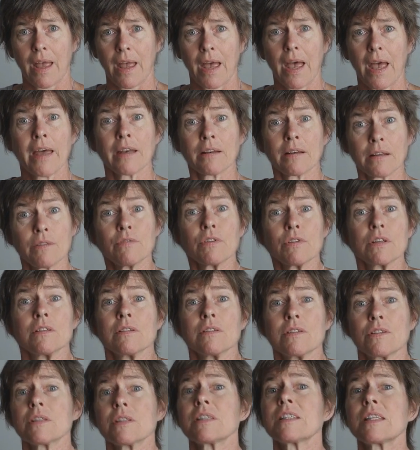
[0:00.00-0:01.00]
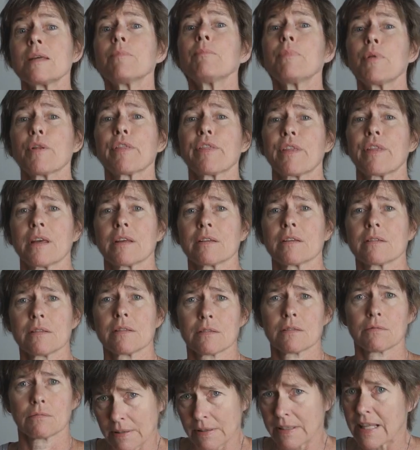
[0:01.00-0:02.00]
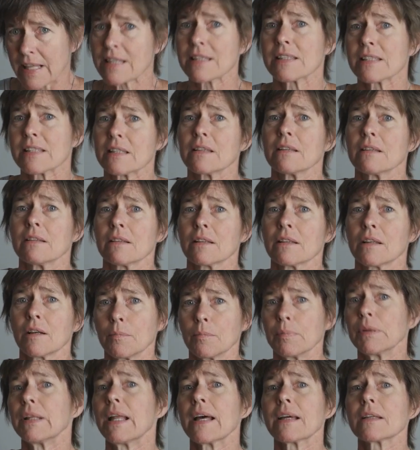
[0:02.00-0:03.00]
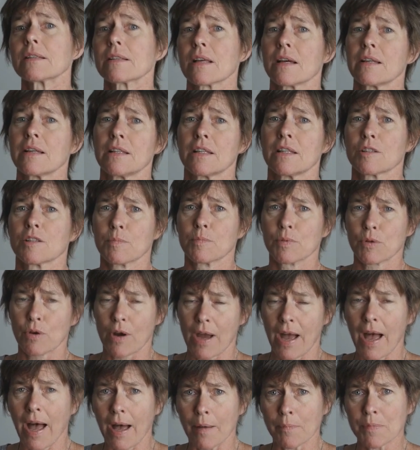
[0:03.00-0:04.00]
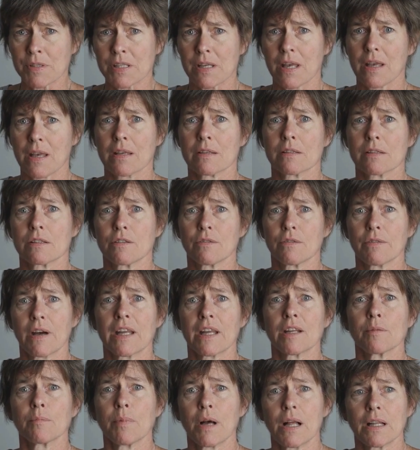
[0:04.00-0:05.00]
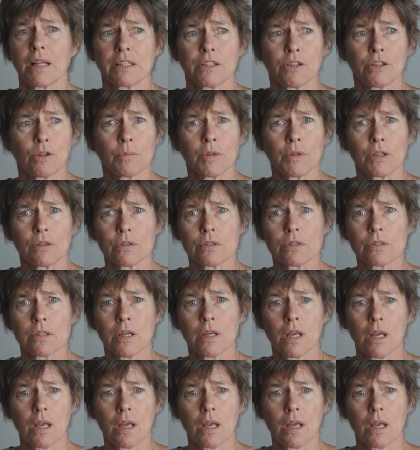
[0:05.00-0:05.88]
And even simple things, less complex ideas perhaps, as dividing polynomials.